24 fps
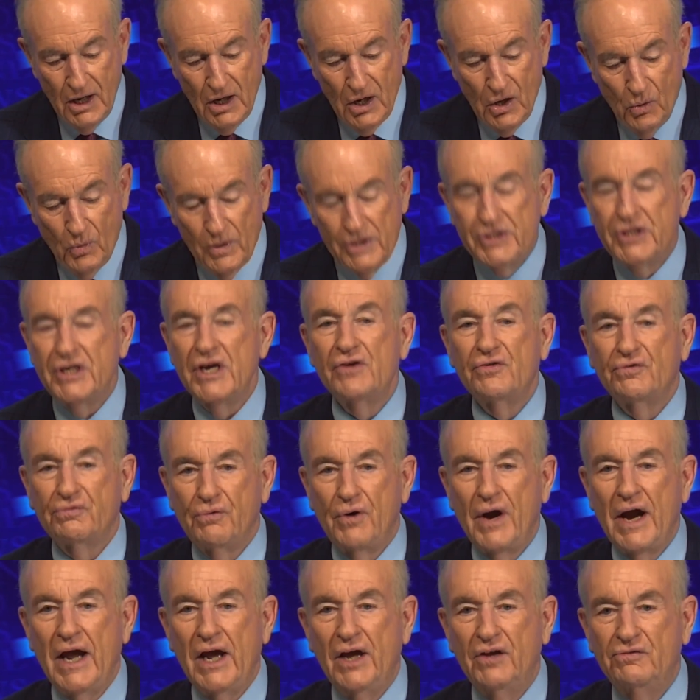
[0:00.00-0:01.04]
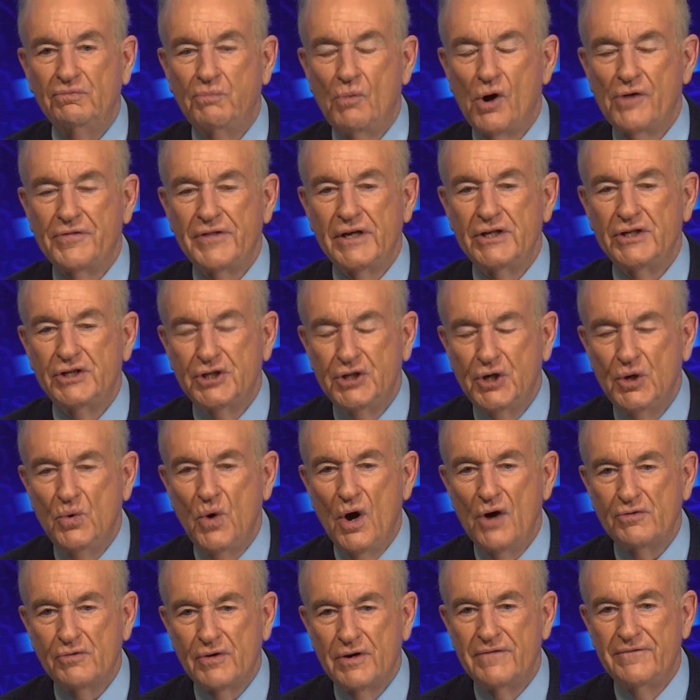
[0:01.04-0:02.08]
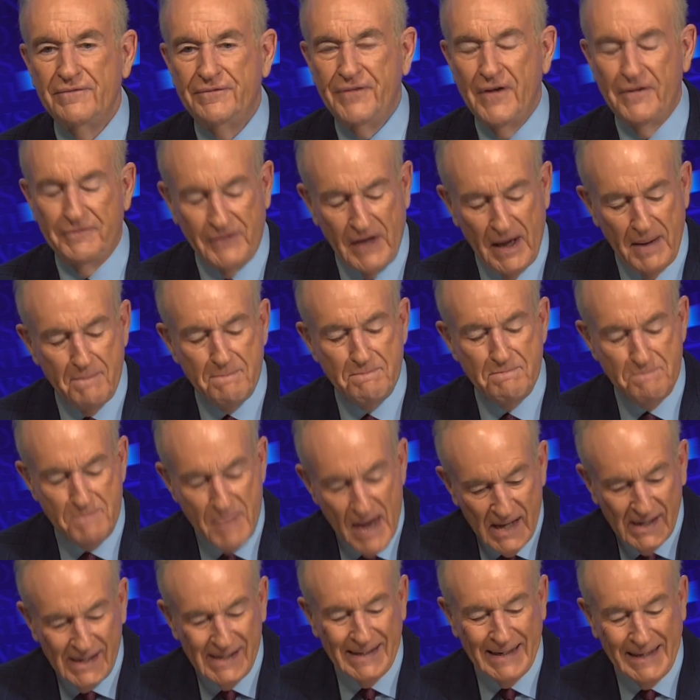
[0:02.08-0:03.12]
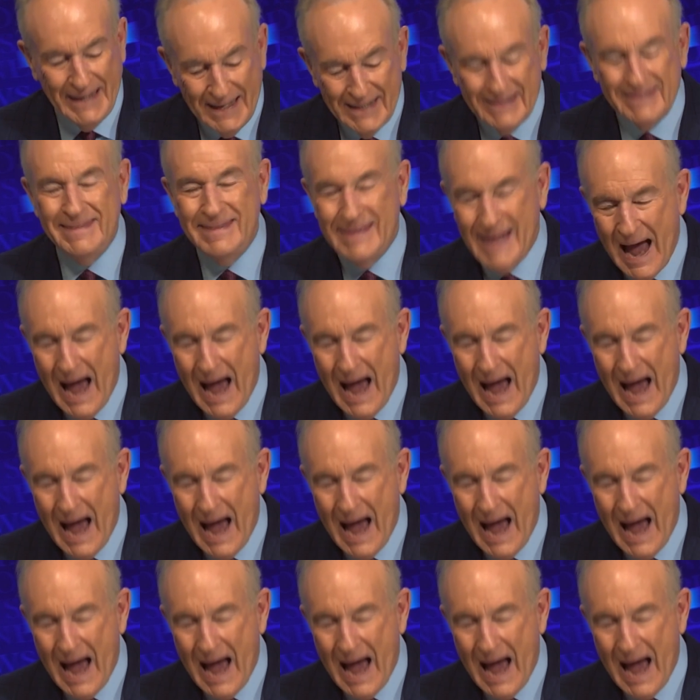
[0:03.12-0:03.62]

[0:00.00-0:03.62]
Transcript: which has raised more than $250 million